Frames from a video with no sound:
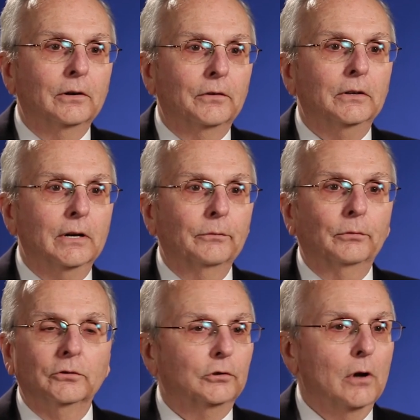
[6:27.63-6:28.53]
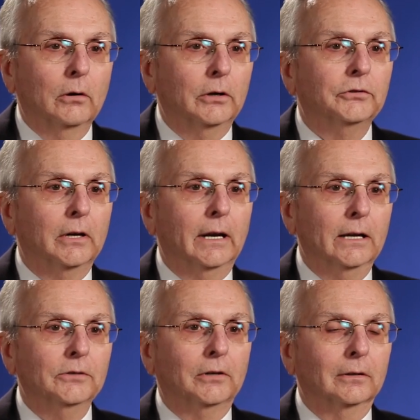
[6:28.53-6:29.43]
the difference, noticed it
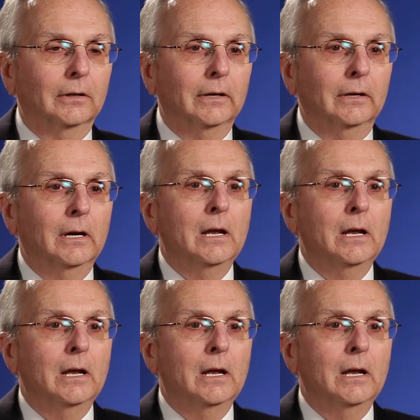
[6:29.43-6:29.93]
instantly,